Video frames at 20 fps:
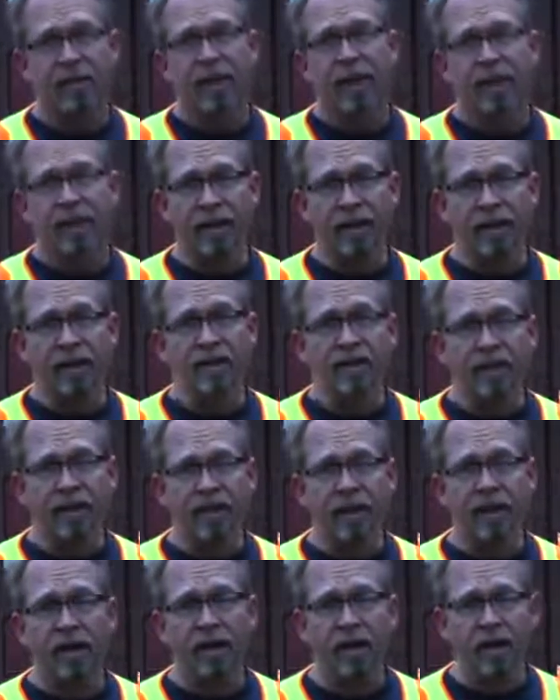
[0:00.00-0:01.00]
and let
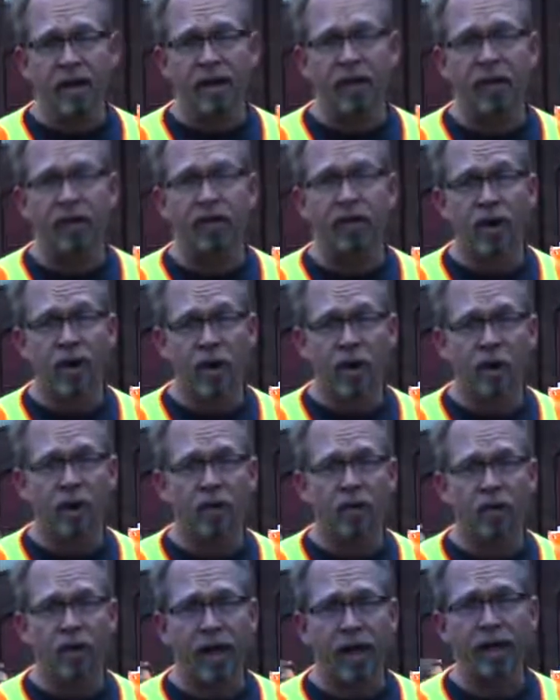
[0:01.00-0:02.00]
City Hall
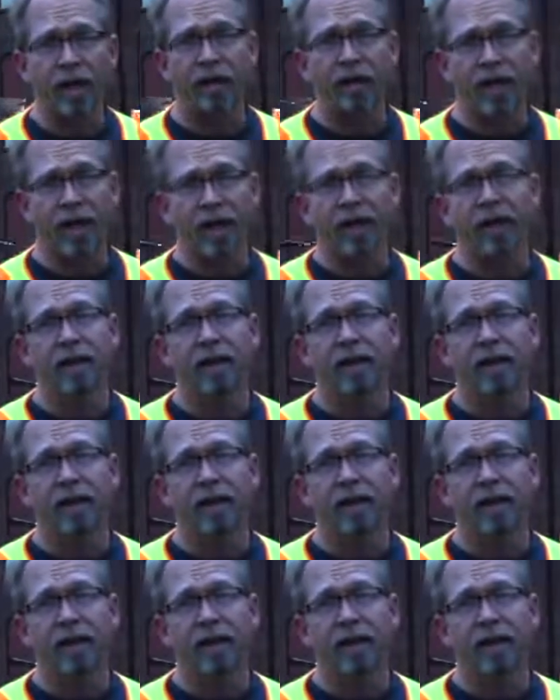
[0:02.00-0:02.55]
know that they